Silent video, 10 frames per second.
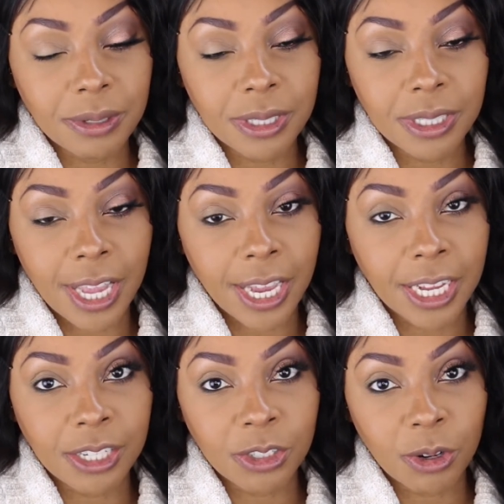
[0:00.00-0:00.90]

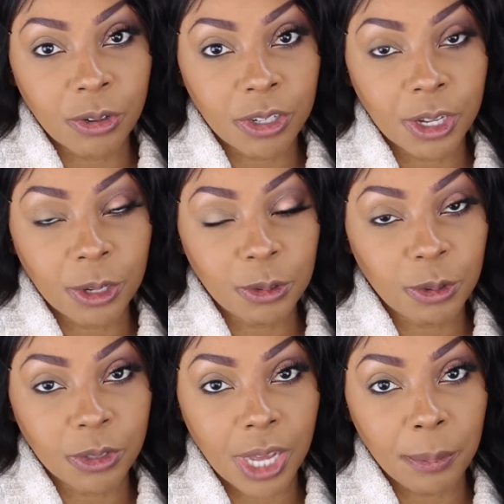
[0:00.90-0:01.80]
stacking certain colors
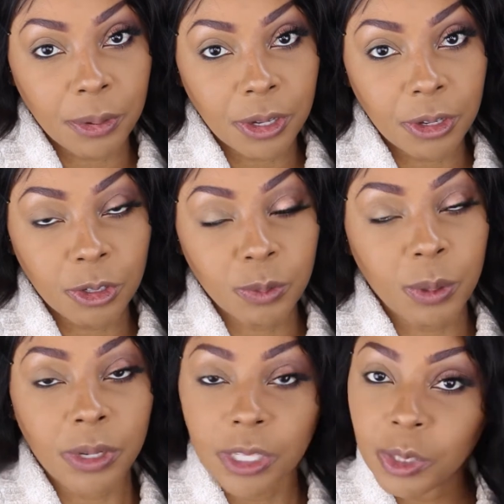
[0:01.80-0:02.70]
on top of colors, but I'm
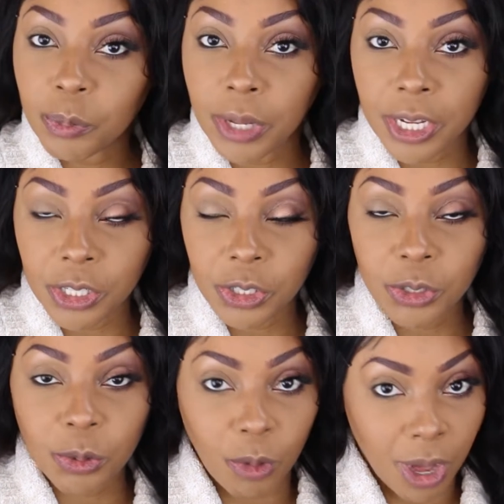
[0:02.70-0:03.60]
going to explain to
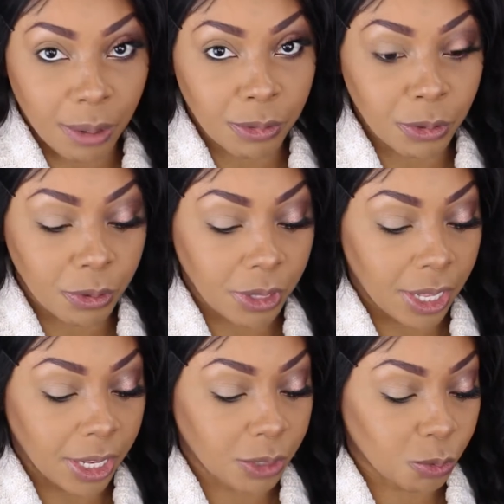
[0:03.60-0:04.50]
you why I'm doing that
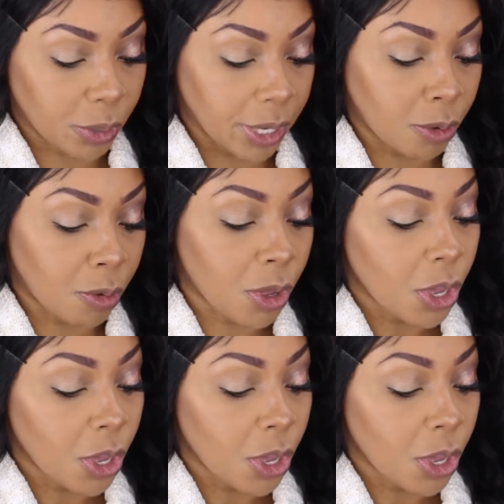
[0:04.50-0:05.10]
as well.